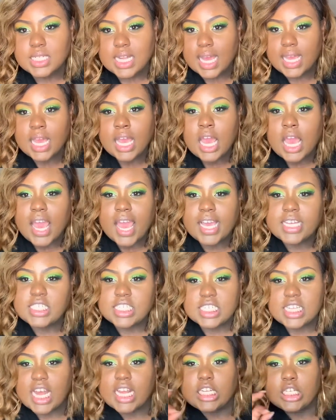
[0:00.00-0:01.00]
Like it's
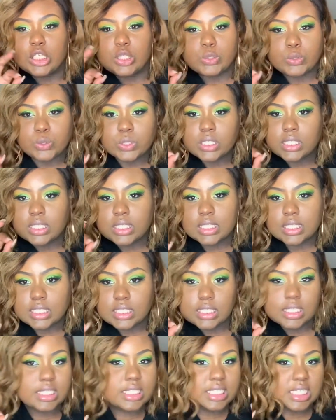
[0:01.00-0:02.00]
just like little
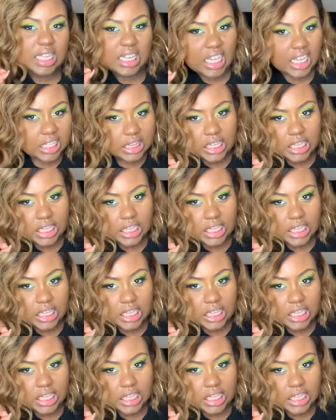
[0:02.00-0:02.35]
slick